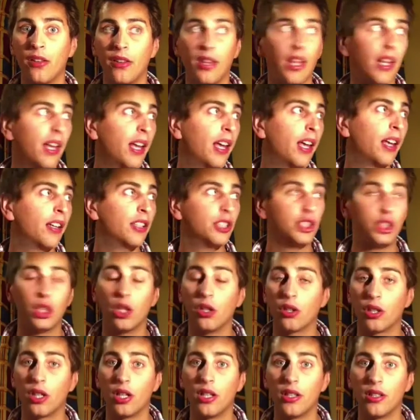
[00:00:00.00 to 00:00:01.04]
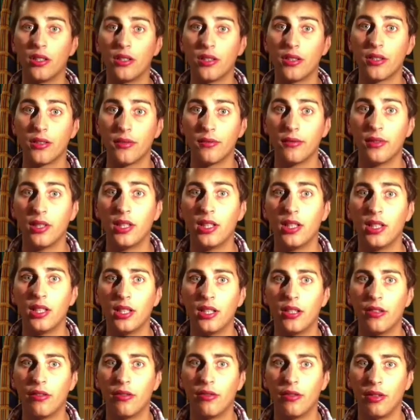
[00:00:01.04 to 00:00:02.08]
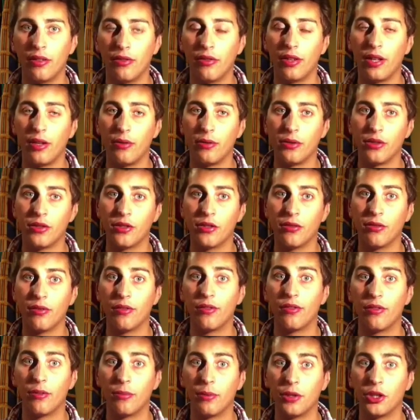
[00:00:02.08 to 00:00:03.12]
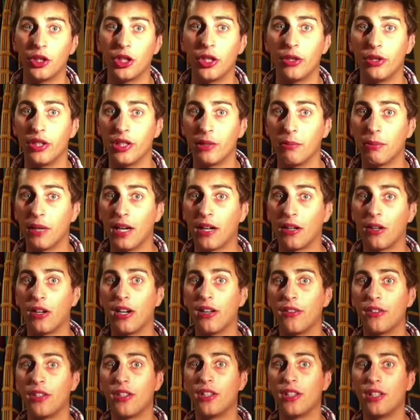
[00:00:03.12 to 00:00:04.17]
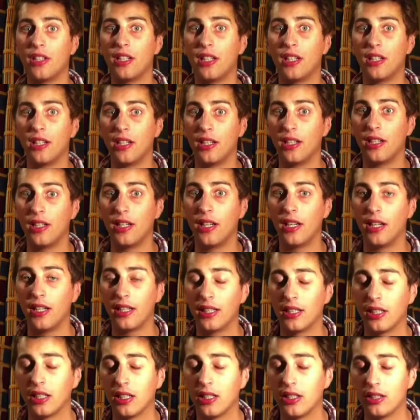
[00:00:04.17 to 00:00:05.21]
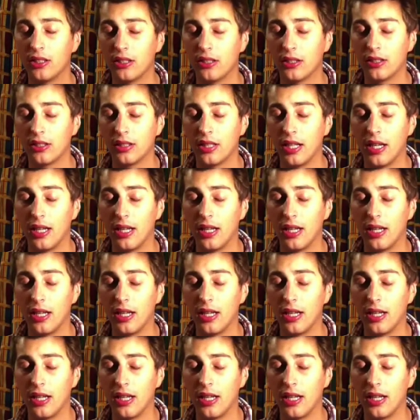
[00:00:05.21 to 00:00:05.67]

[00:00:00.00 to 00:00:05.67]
their shotguns, if they were sort of from a shooting background in England.